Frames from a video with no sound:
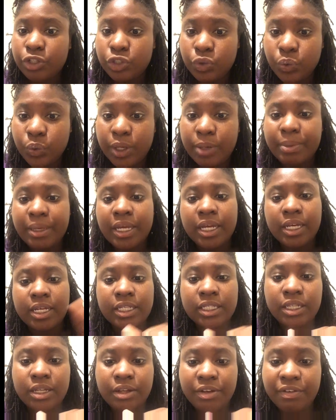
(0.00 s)
doing
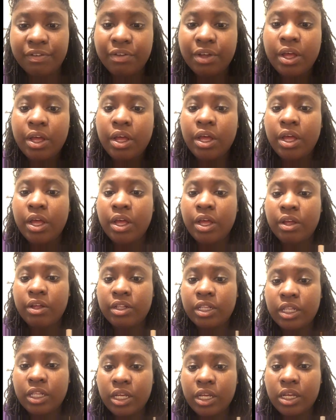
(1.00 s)
because of
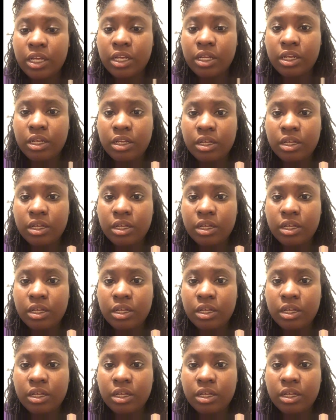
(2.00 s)
the